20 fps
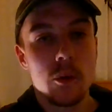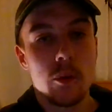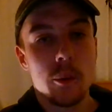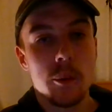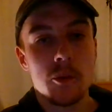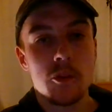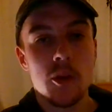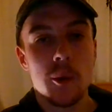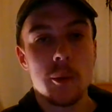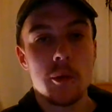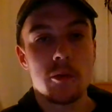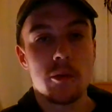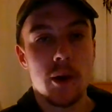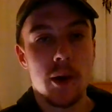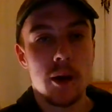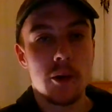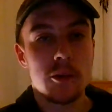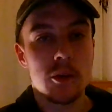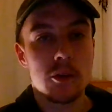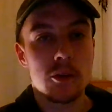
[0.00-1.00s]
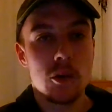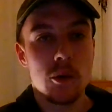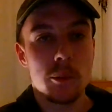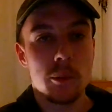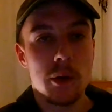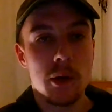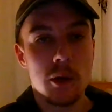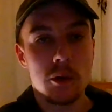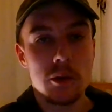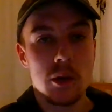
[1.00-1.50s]
women's semi-finals that took
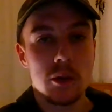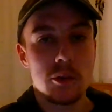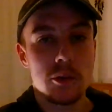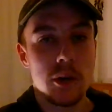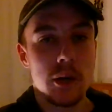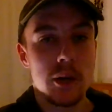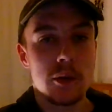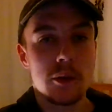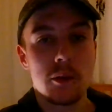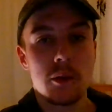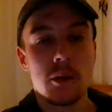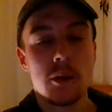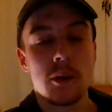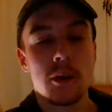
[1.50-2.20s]
place last night,